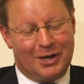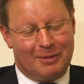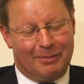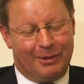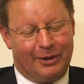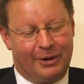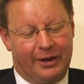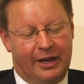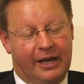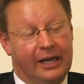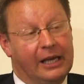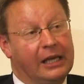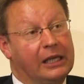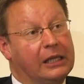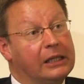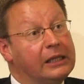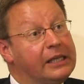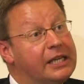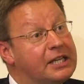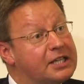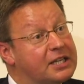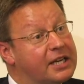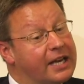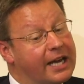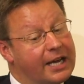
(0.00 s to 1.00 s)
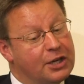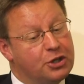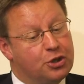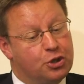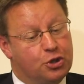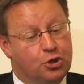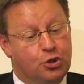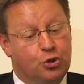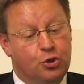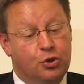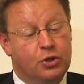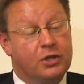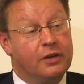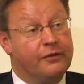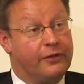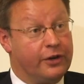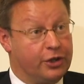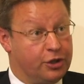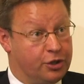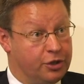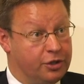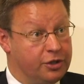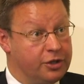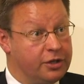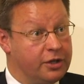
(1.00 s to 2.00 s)
you about it. Gleason has 2
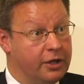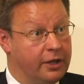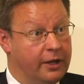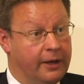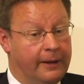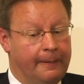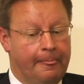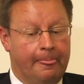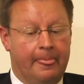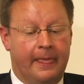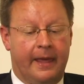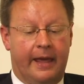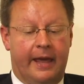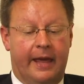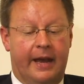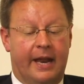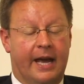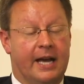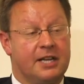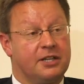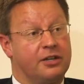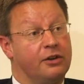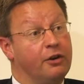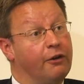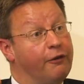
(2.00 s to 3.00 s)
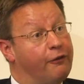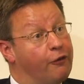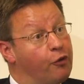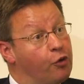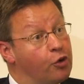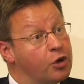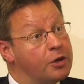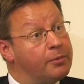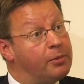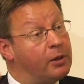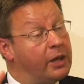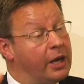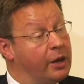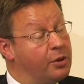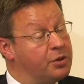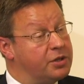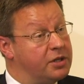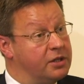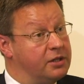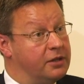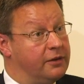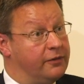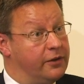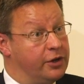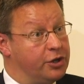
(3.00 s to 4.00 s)
divisions. It has an affordable
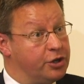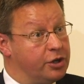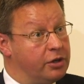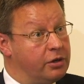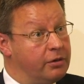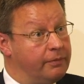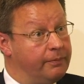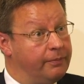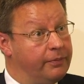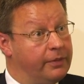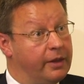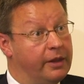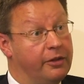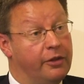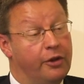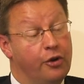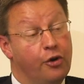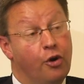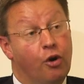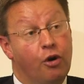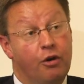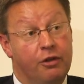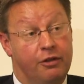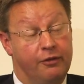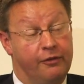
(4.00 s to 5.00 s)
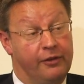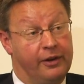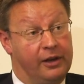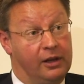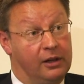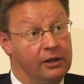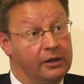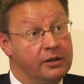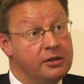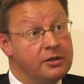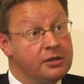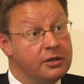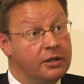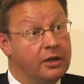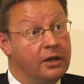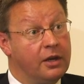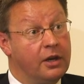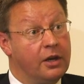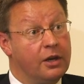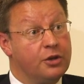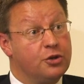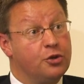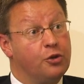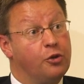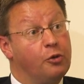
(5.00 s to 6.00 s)
housing division in the north of England.
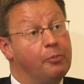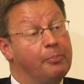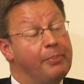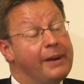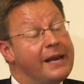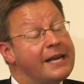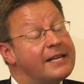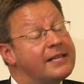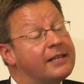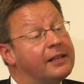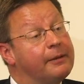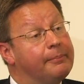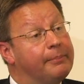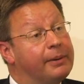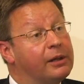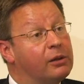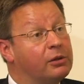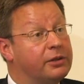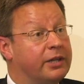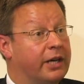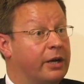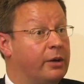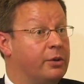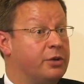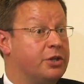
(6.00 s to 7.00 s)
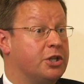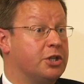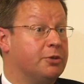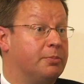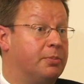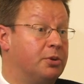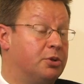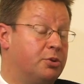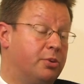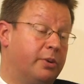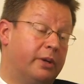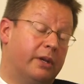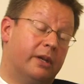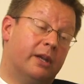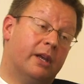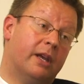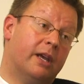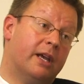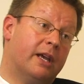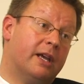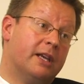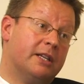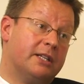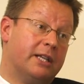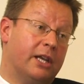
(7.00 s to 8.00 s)
So they'll basically build houses between,
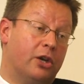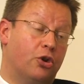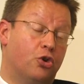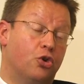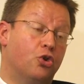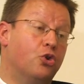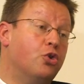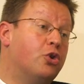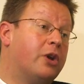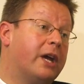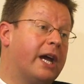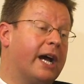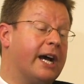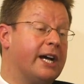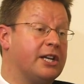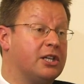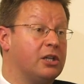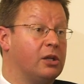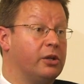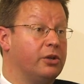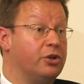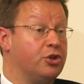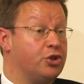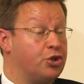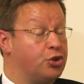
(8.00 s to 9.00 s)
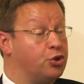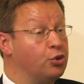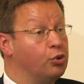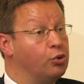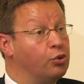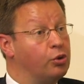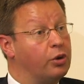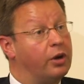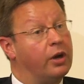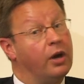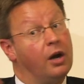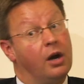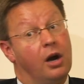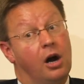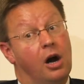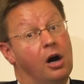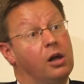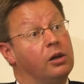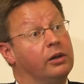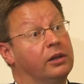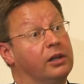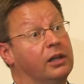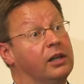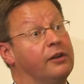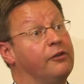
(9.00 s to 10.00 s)
say, Newcastle and Stoke,
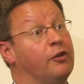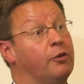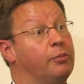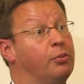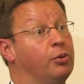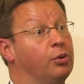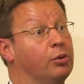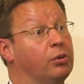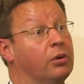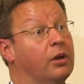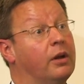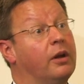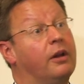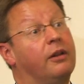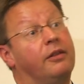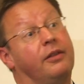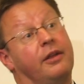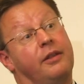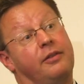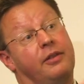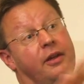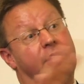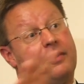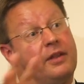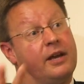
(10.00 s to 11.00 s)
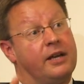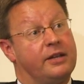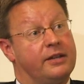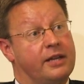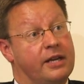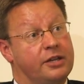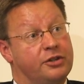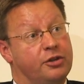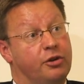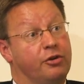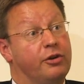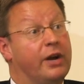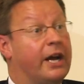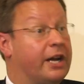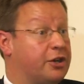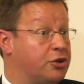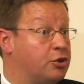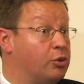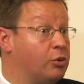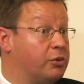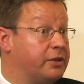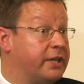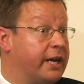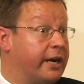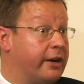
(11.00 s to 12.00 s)
Hull and Liverpool. That's their
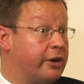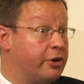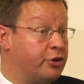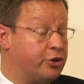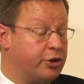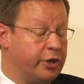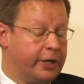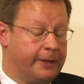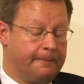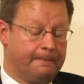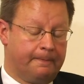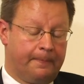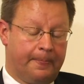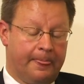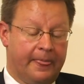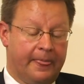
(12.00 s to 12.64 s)
natural territory.